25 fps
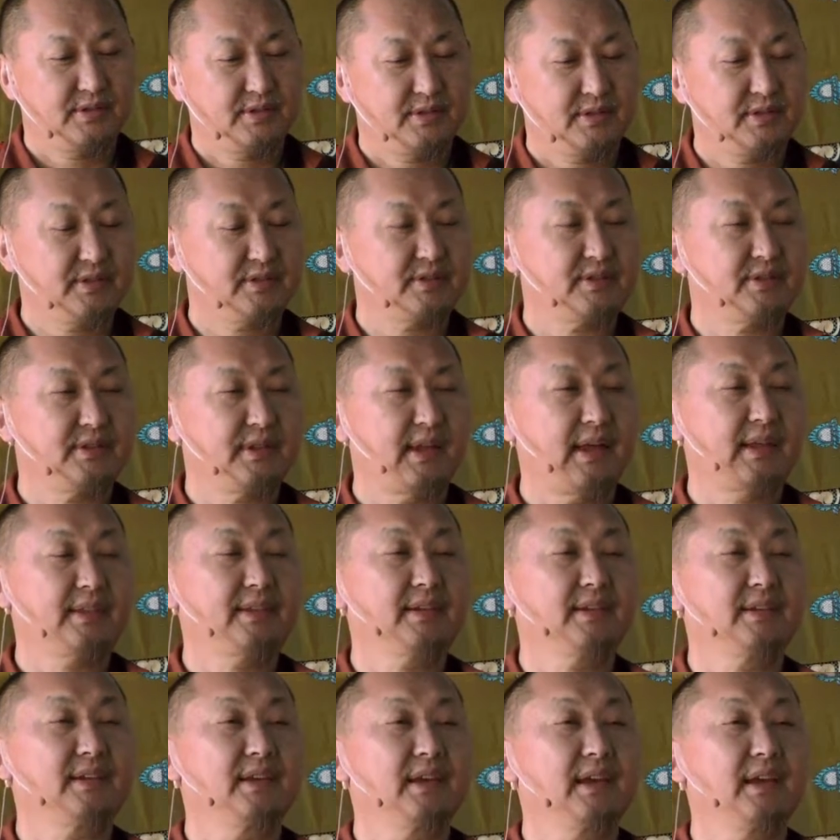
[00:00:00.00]
It's
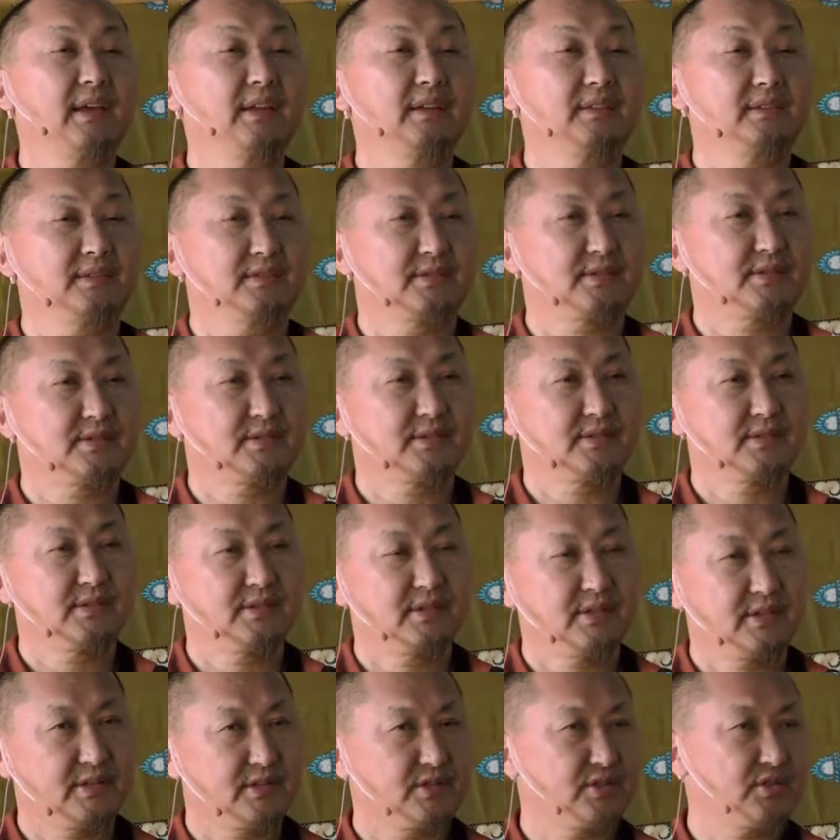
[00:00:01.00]
nothing
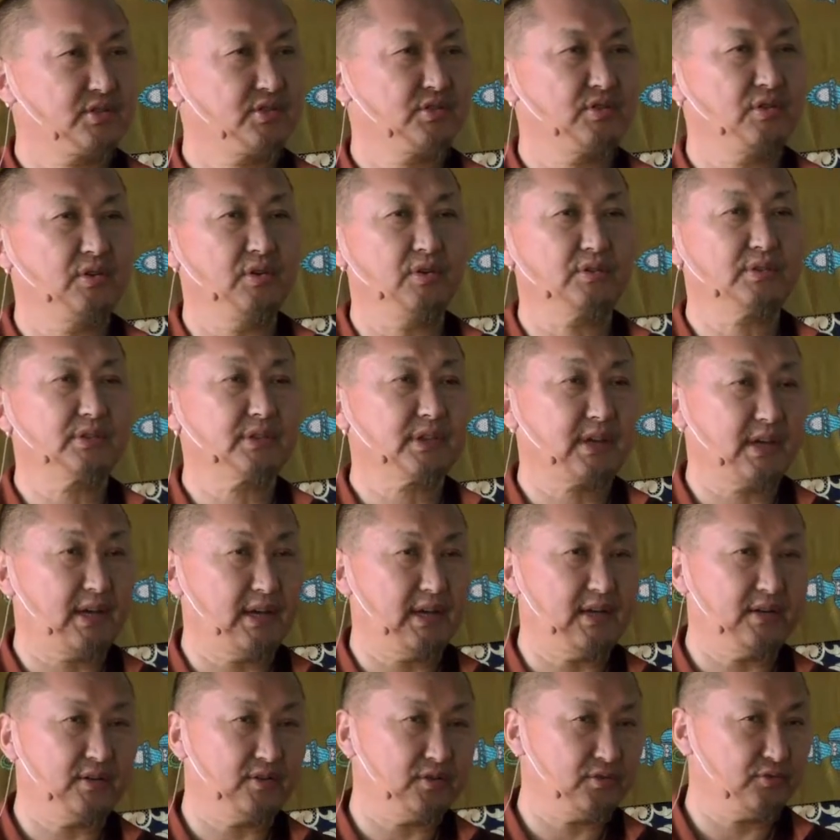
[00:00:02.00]
else. It is not
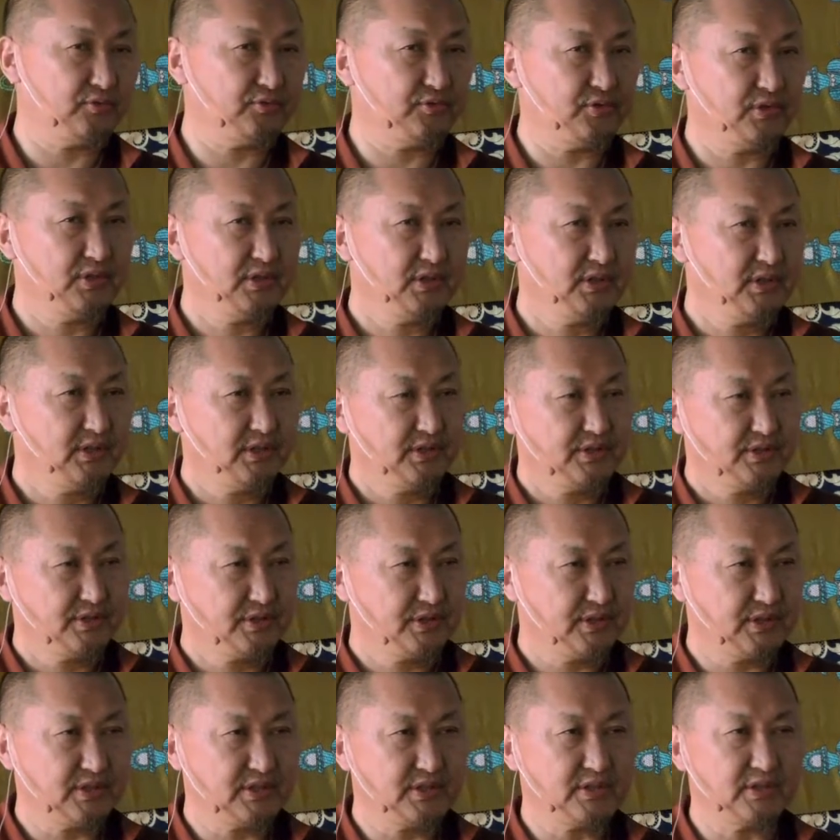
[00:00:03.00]
kind of
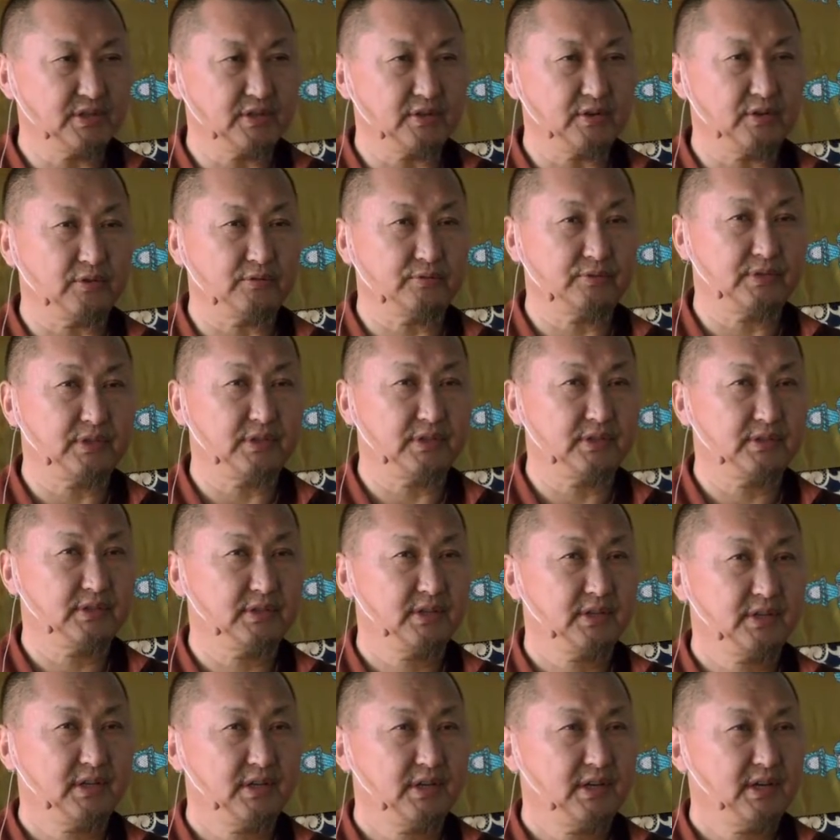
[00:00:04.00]
teaching of
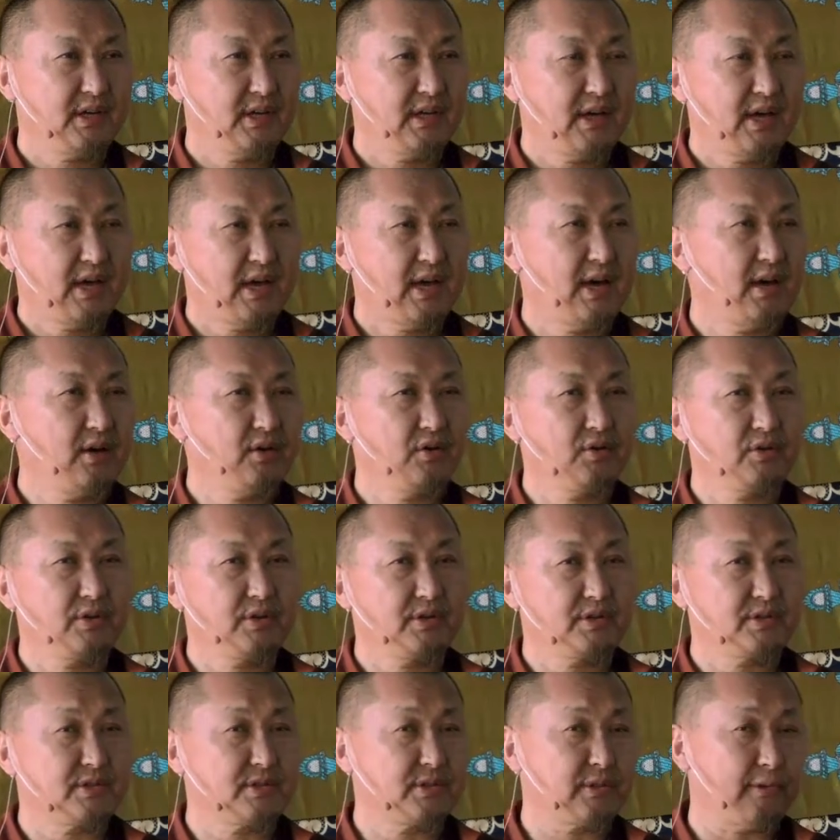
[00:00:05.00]
how
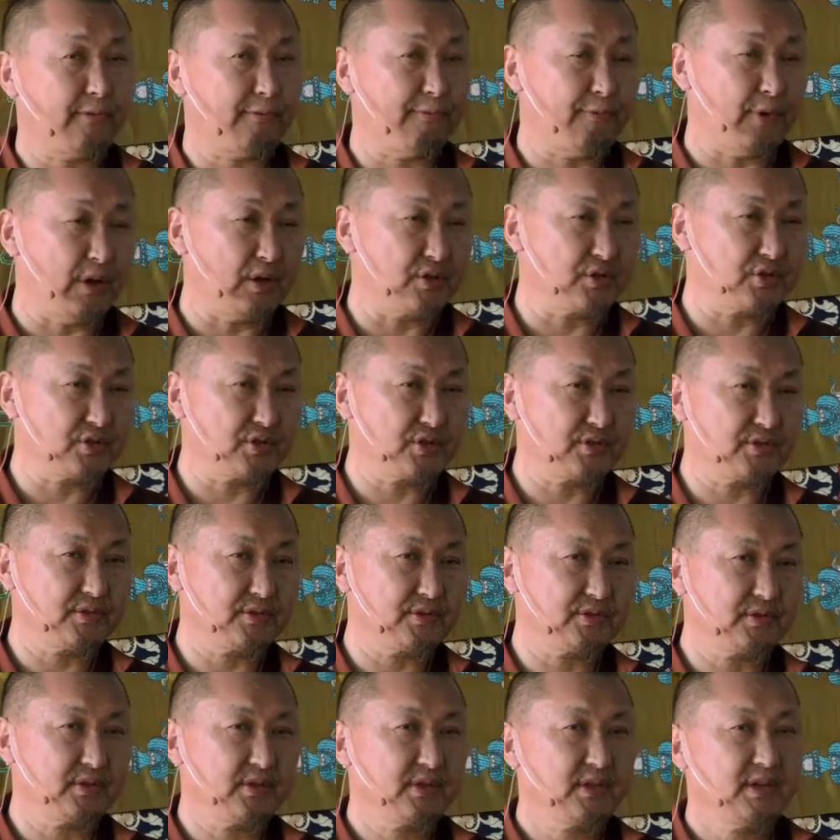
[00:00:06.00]
it is the
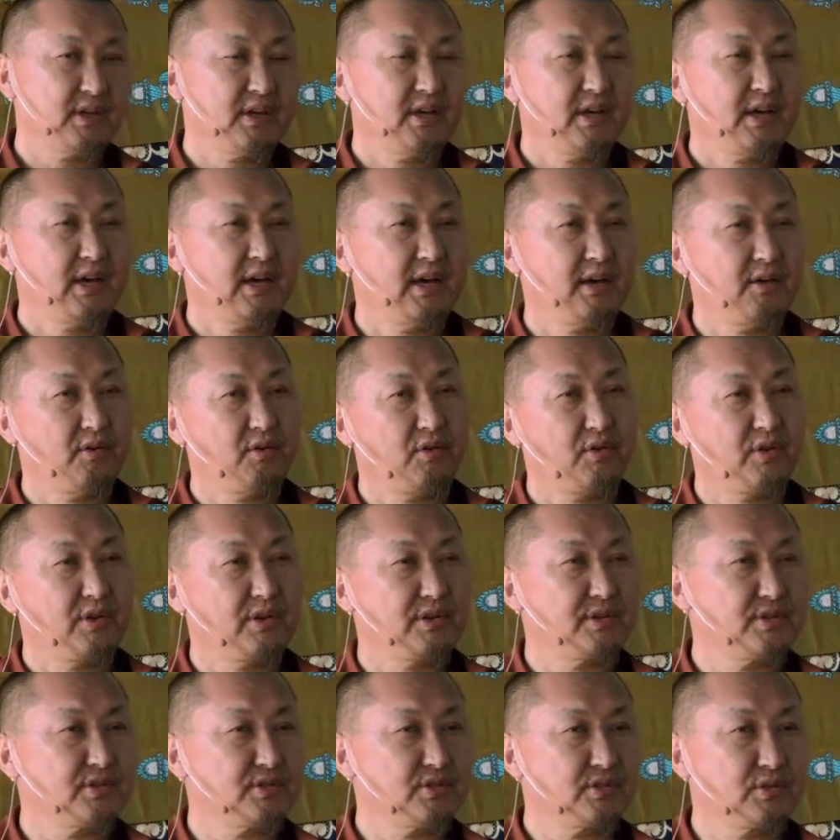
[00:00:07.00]
function, how
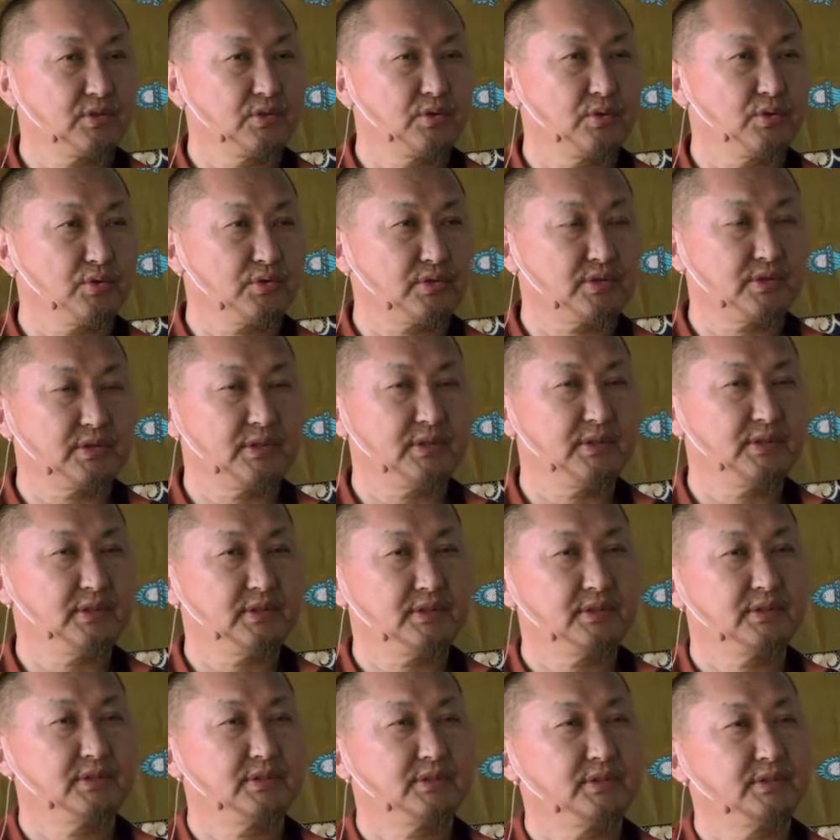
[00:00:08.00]
it is goes
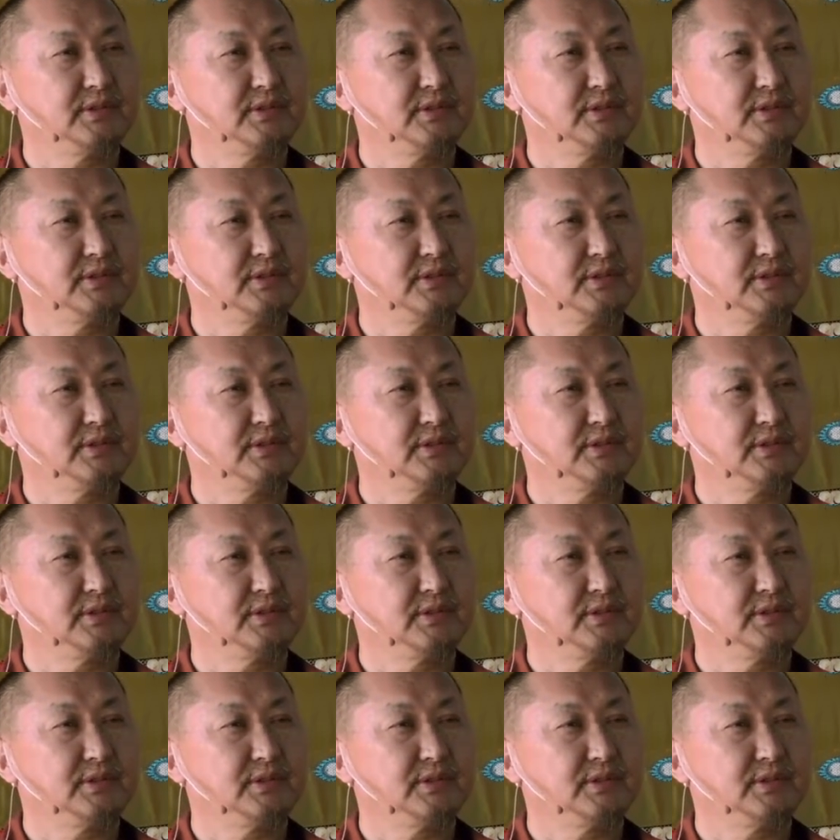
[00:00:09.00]
the